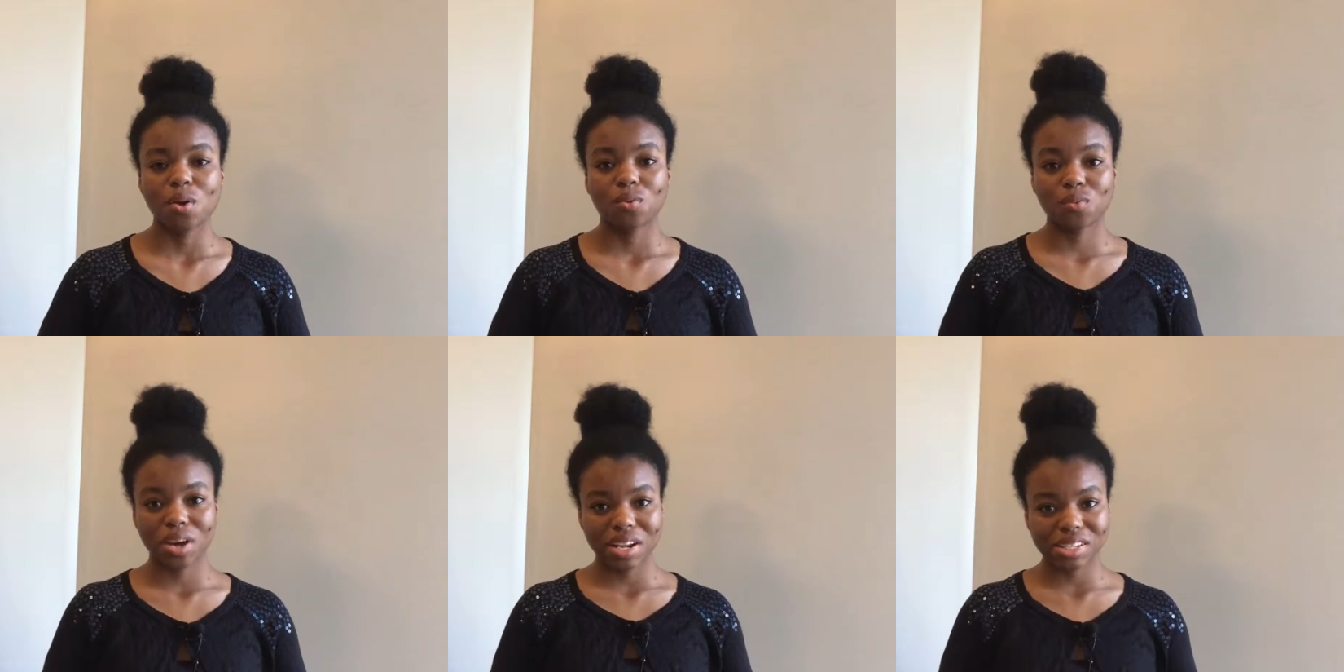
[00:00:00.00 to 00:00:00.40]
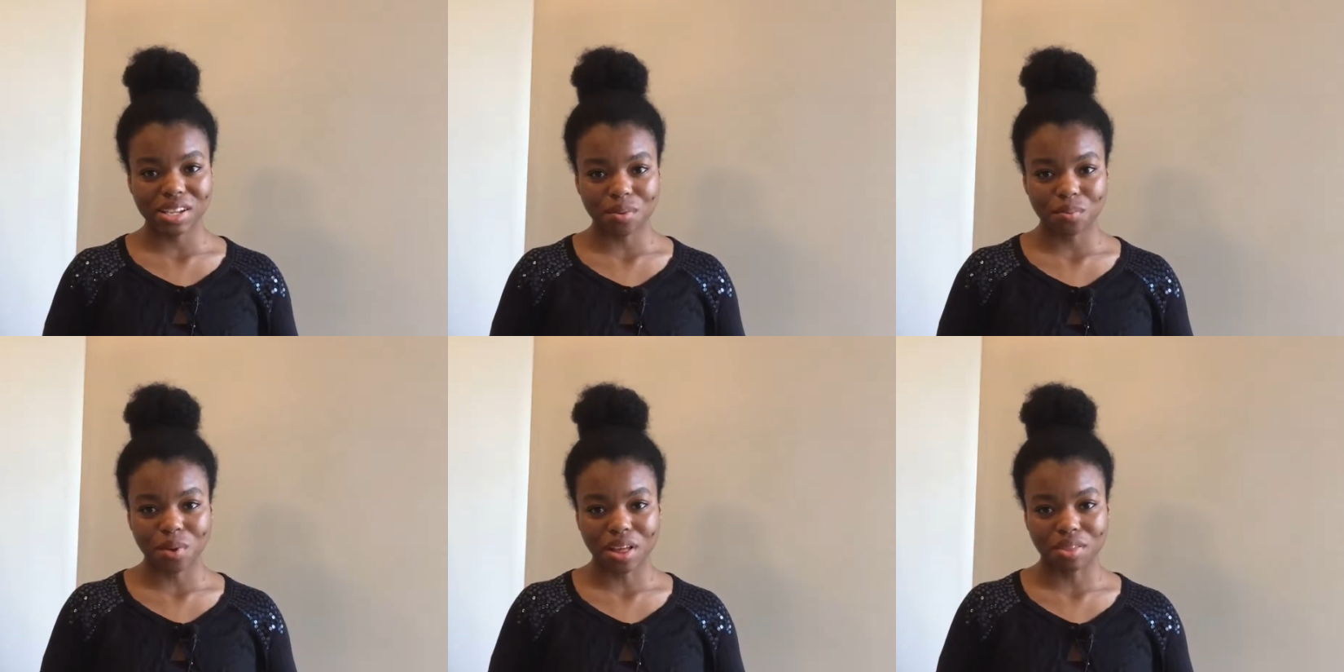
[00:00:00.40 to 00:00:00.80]
What is
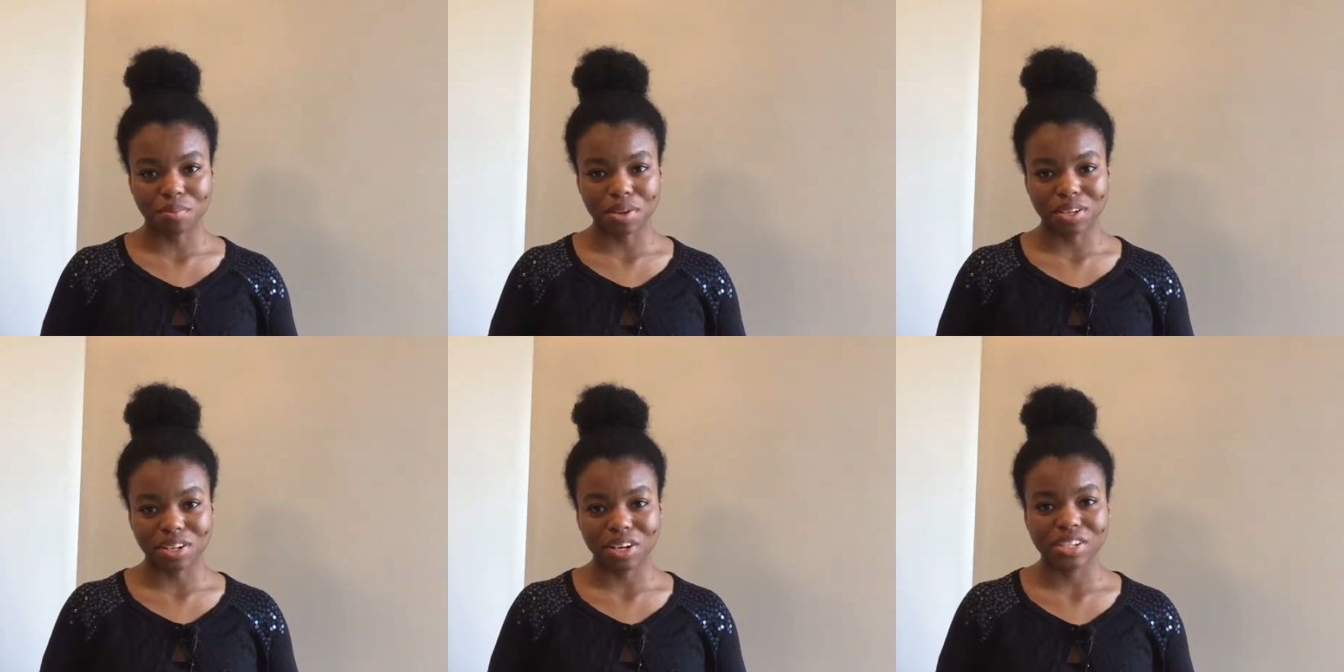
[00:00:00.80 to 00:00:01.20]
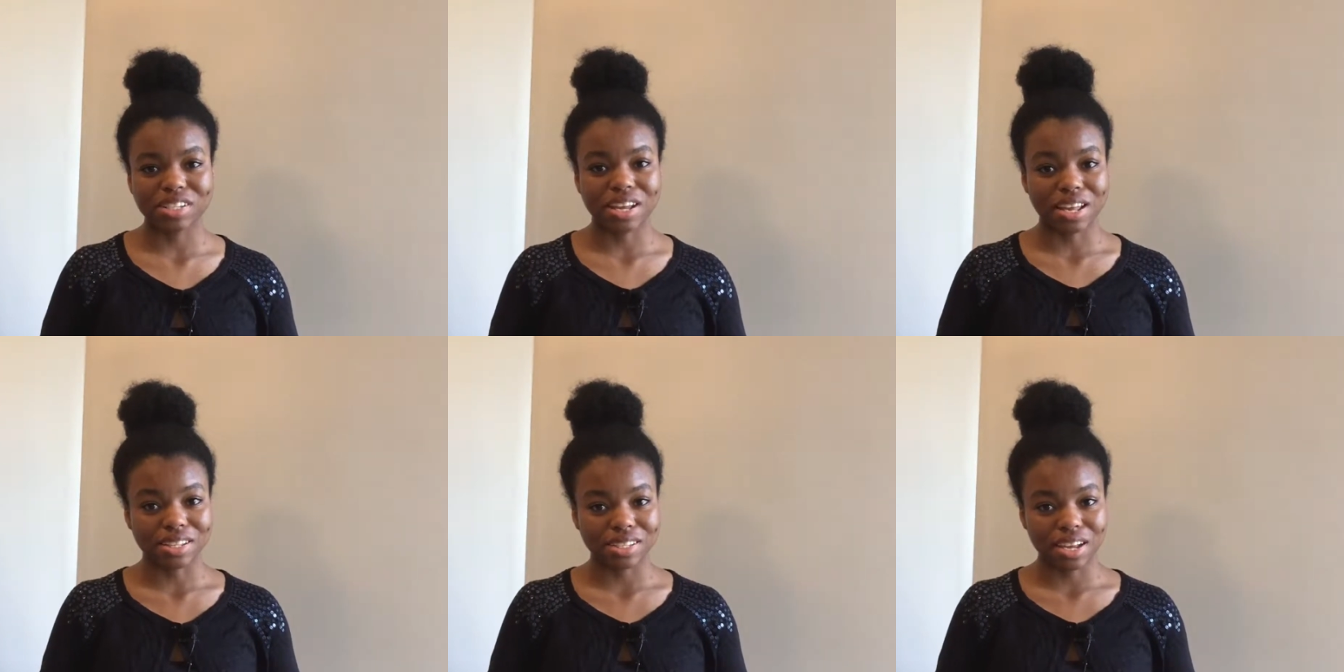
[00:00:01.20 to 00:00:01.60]
up, wealth builders?
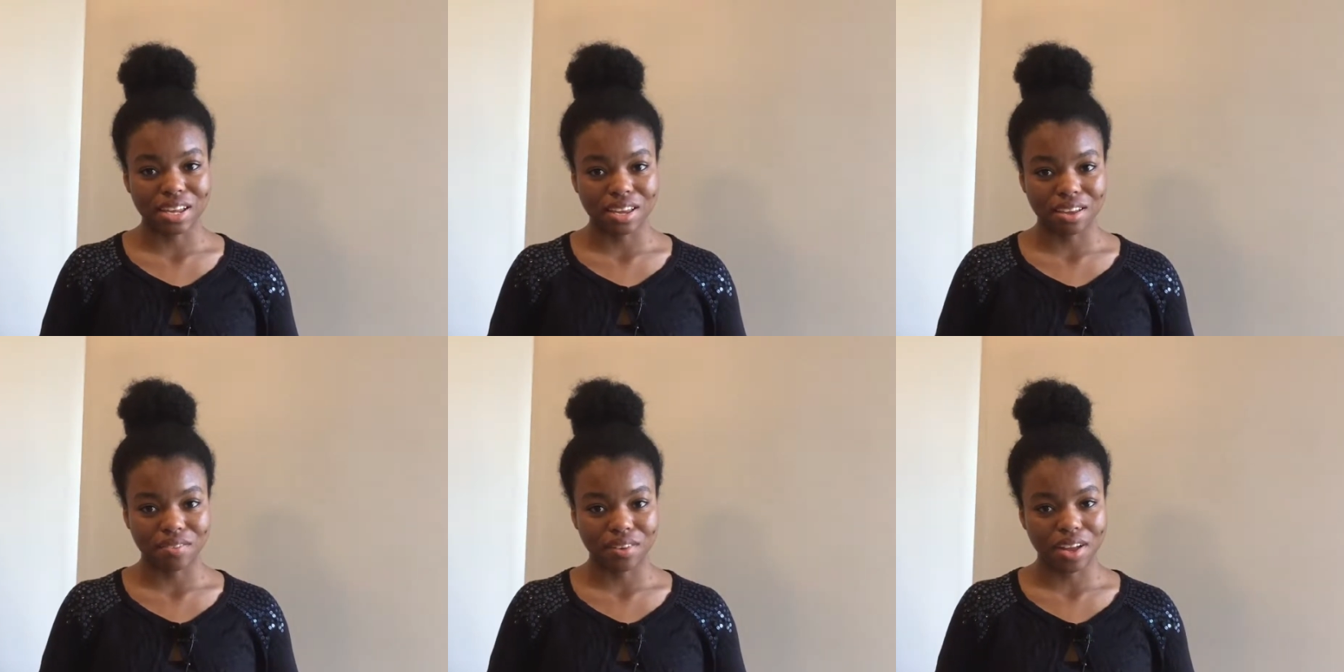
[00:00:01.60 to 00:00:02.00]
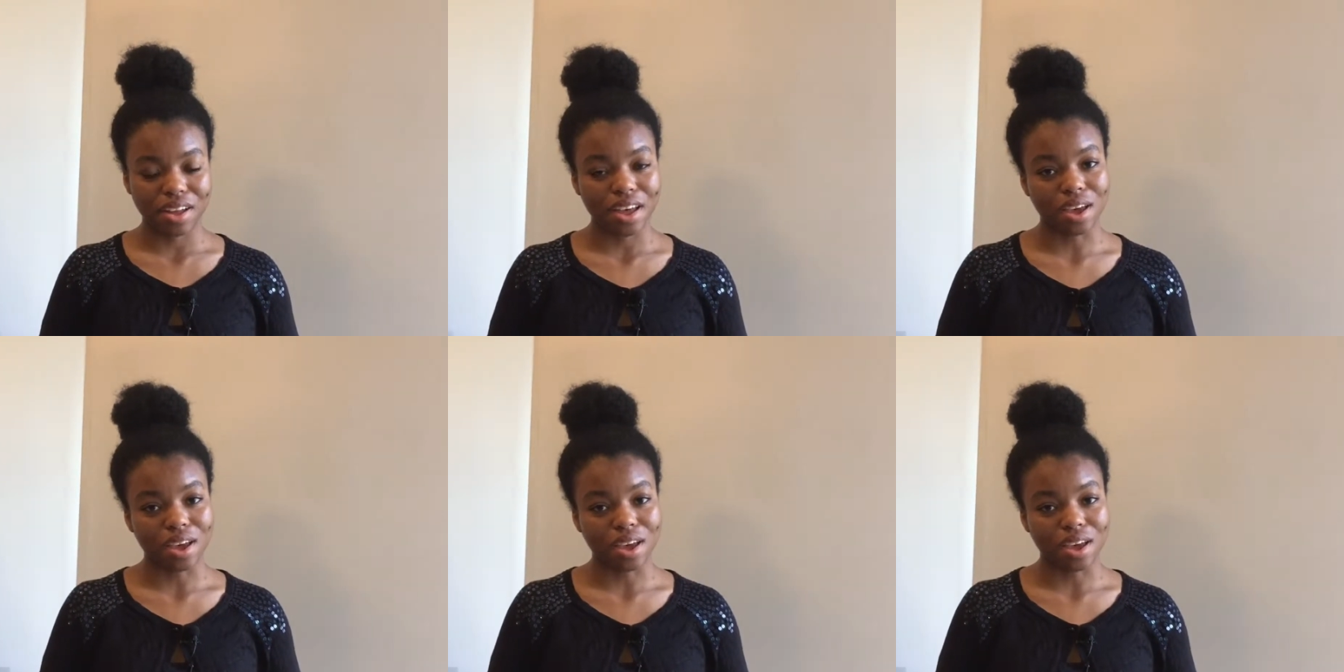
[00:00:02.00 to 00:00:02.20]
It's Akeiva,